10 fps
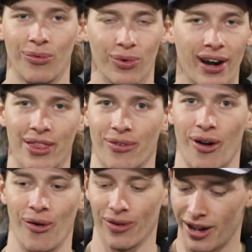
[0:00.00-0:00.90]
would I
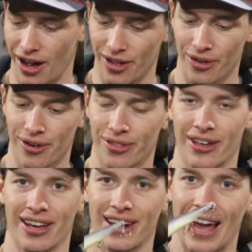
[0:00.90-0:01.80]
throw other
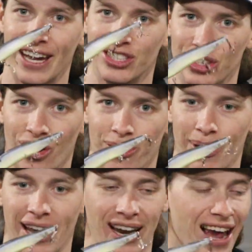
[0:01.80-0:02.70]
than a jerk
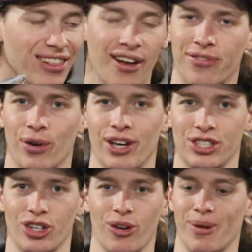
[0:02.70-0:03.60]
bait? I love throwing a
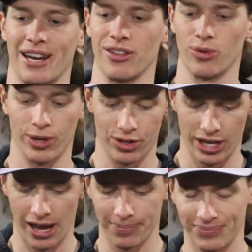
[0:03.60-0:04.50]
jerk bait in the
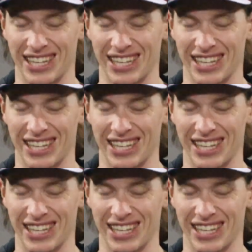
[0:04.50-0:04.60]
wintertime.